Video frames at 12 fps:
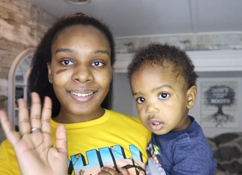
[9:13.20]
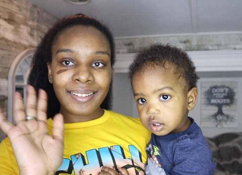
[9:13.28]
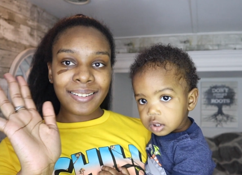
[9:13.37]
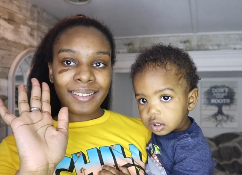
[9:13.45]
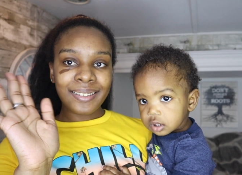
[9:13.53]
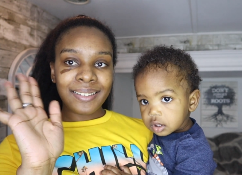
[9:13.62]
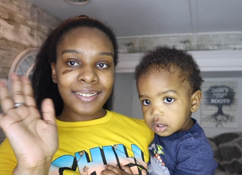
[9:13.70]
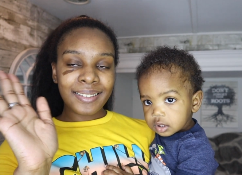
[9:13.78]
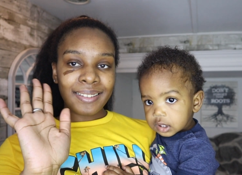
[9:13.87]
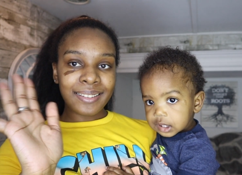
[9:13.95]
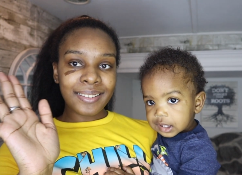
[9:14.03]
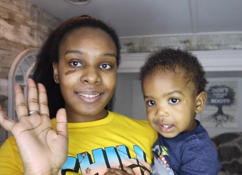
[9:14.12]

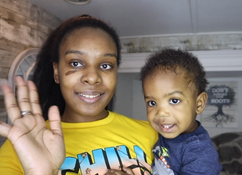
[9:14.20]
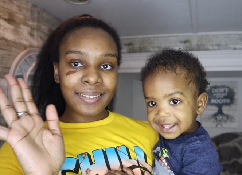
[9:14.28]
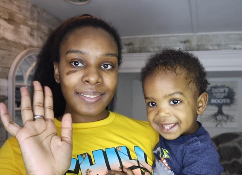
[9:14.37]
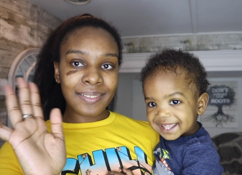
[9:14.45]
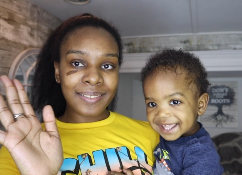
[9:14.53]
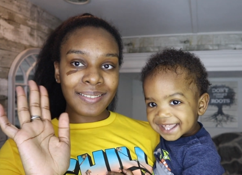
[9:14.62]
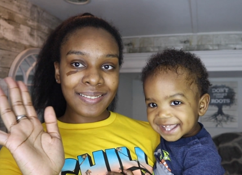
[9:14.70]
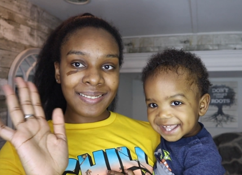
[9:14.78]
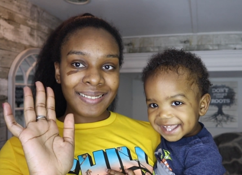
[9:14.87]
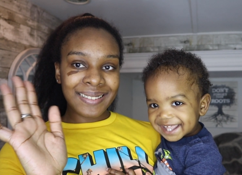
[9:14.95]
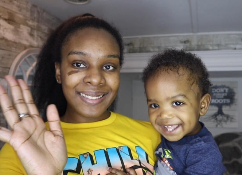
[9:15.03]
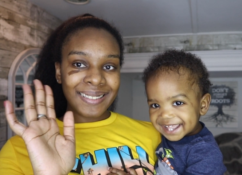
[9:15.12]

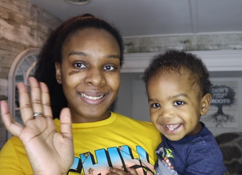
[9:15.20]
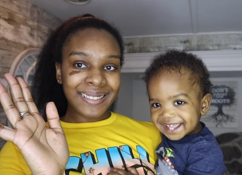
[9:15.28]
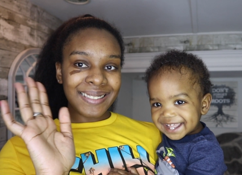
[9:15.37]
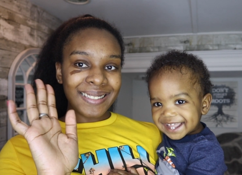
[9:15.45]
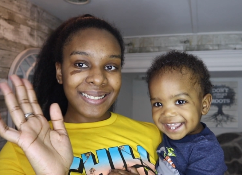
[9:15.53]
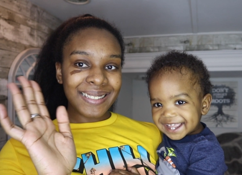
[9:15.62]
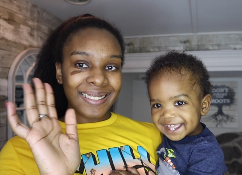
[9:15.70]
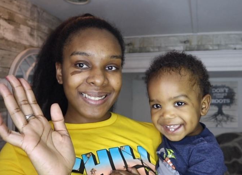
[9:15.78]
[no speech]